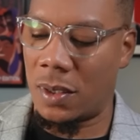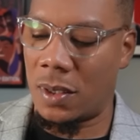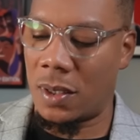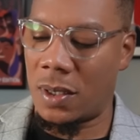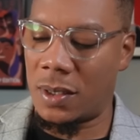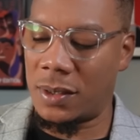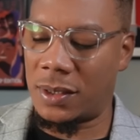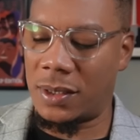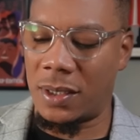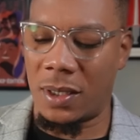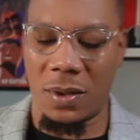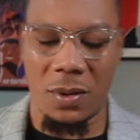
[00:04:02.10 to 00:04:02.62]

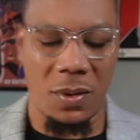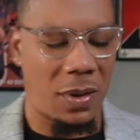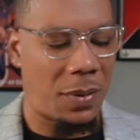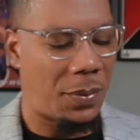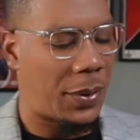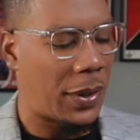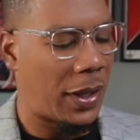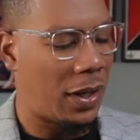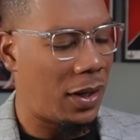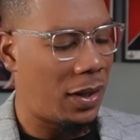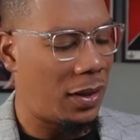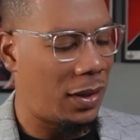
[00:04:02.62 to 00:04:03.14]
Also,
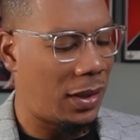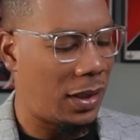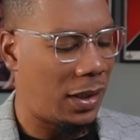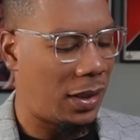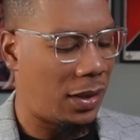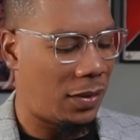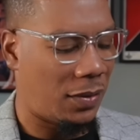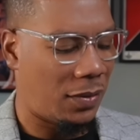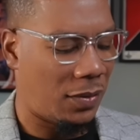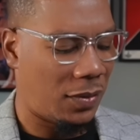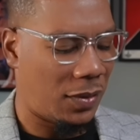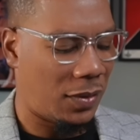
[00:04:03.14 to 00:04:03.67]

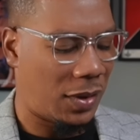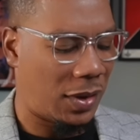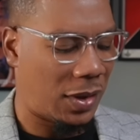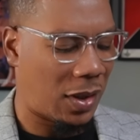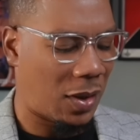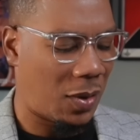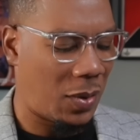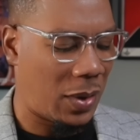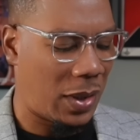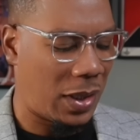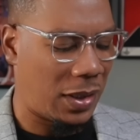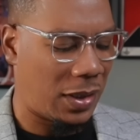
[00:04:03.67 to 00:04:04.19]
apparently,
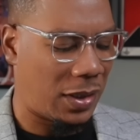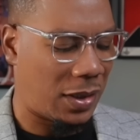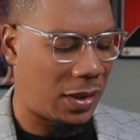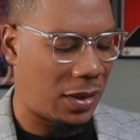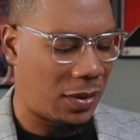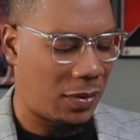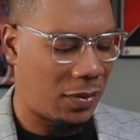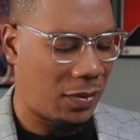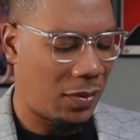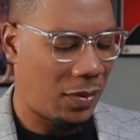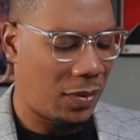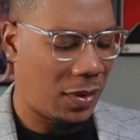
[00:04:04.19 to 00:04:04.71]
so is
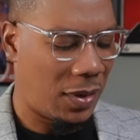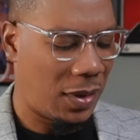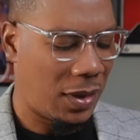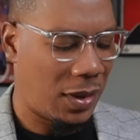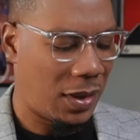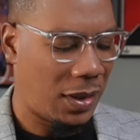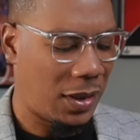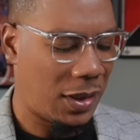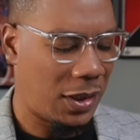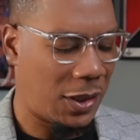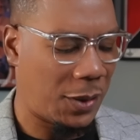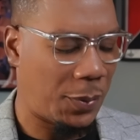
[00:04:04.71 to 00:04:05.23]

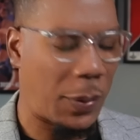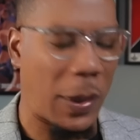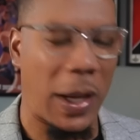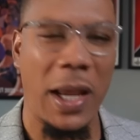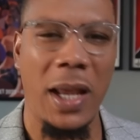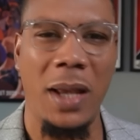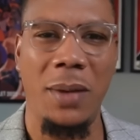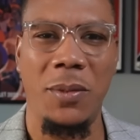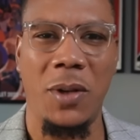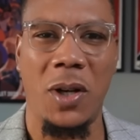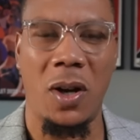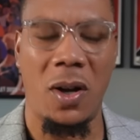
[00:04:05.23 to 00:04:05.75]

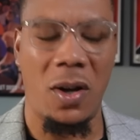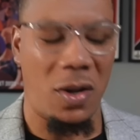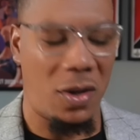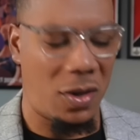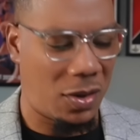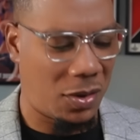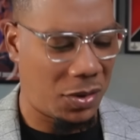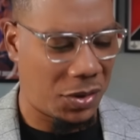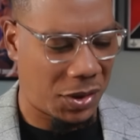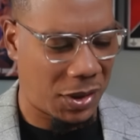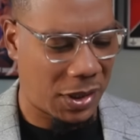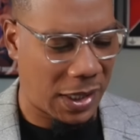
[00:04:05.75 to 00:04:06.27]
spam
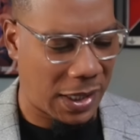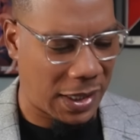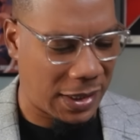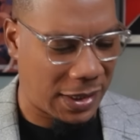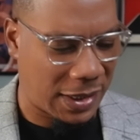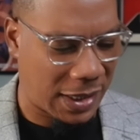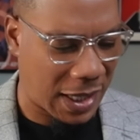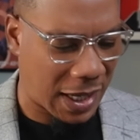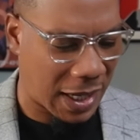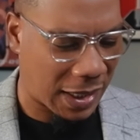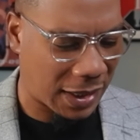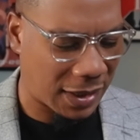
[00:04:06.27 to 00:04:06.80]
calls and
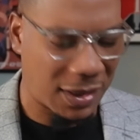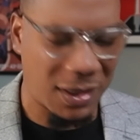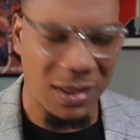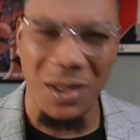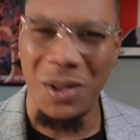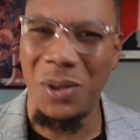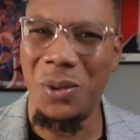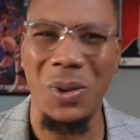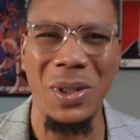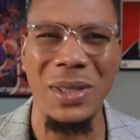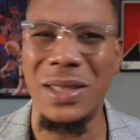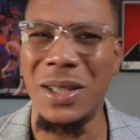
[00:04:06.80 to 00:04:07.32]
texts.
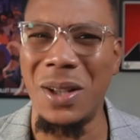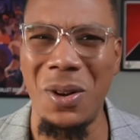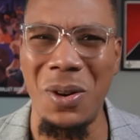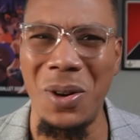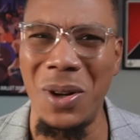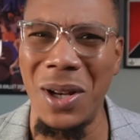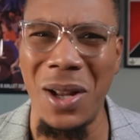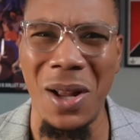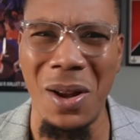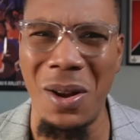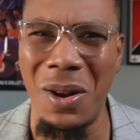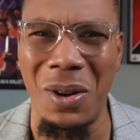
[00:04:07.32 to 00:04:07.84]
What's
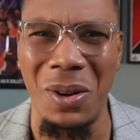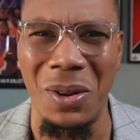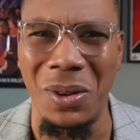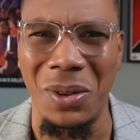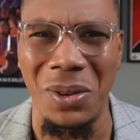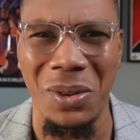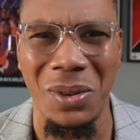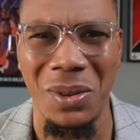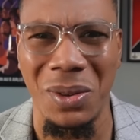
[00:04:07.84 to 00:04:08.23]
going on?